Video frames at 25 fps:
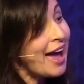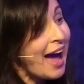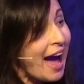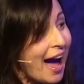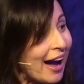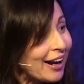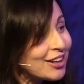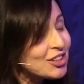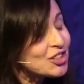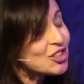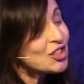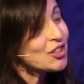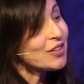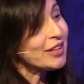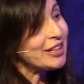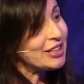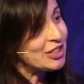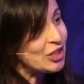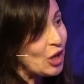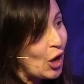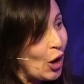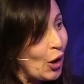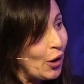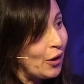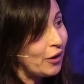actually
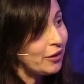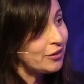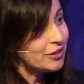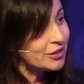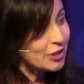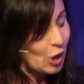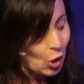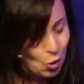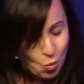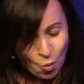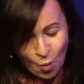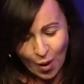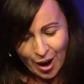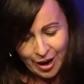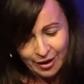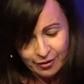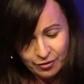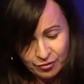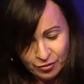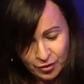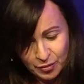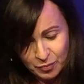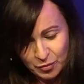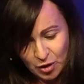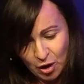turned away
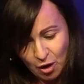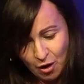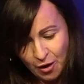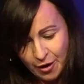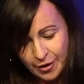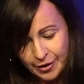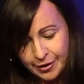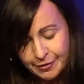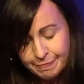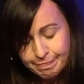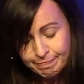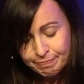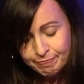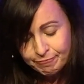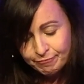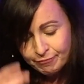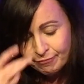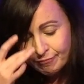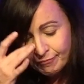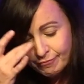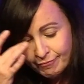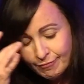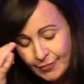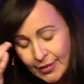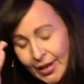from God.
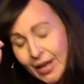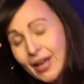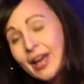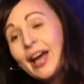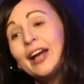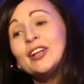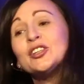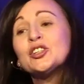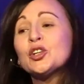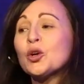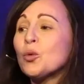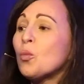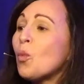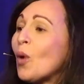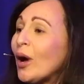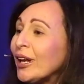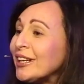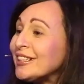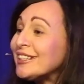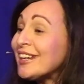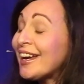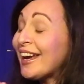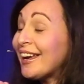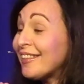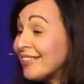And so one
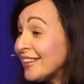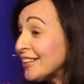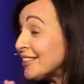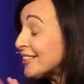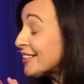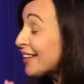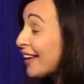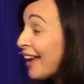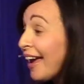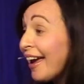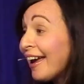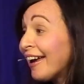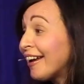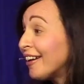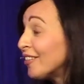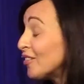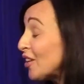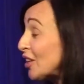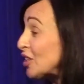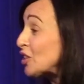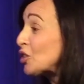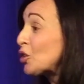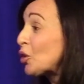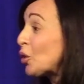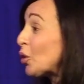day this king,
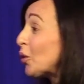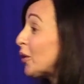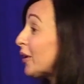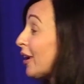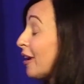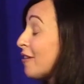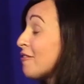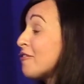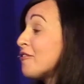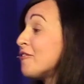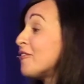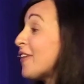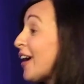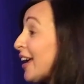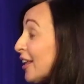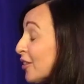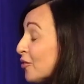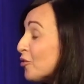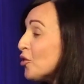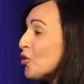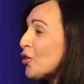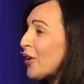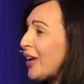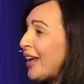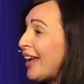this good and
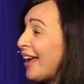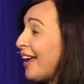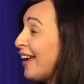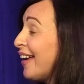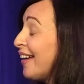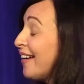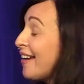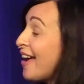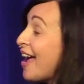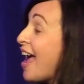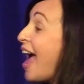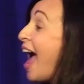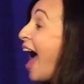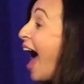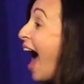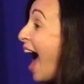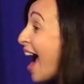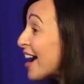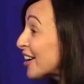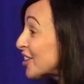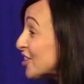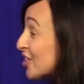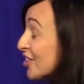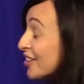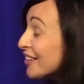faithful king,
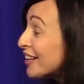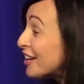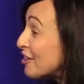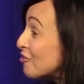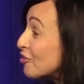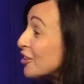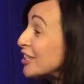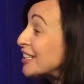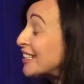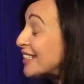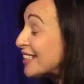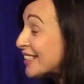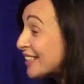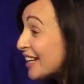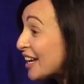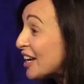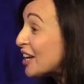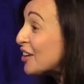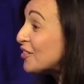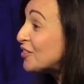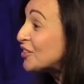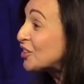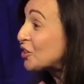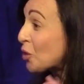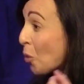actually
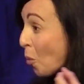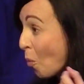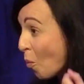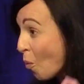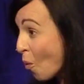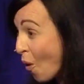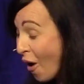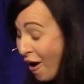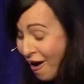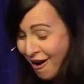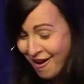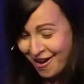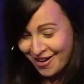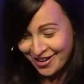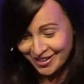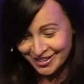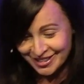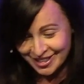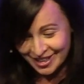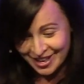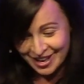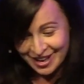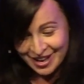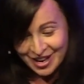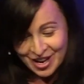receives word
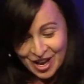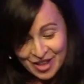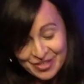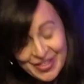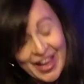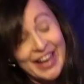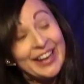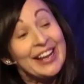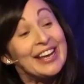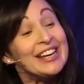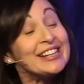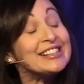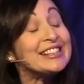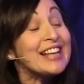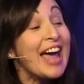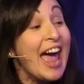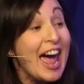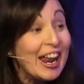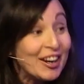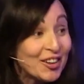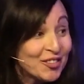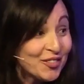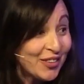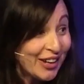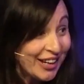that his
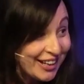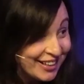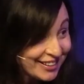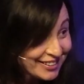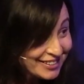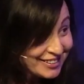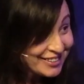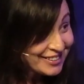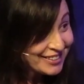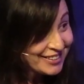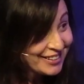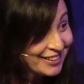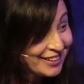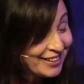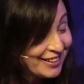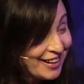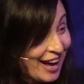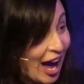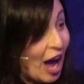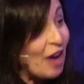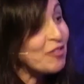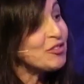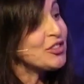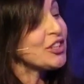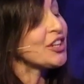enemies
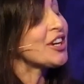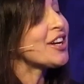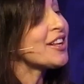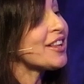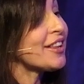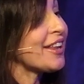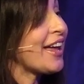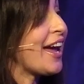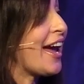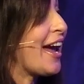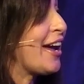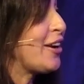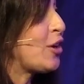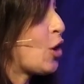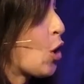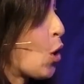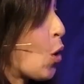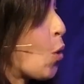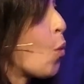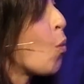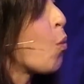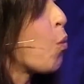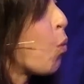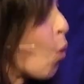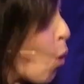have declared
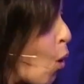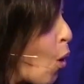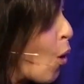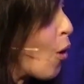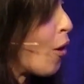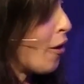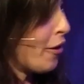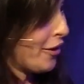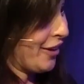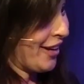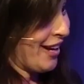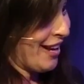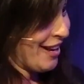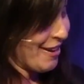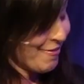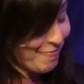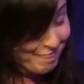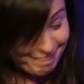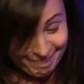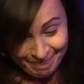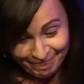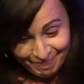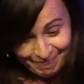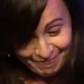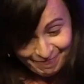war on him.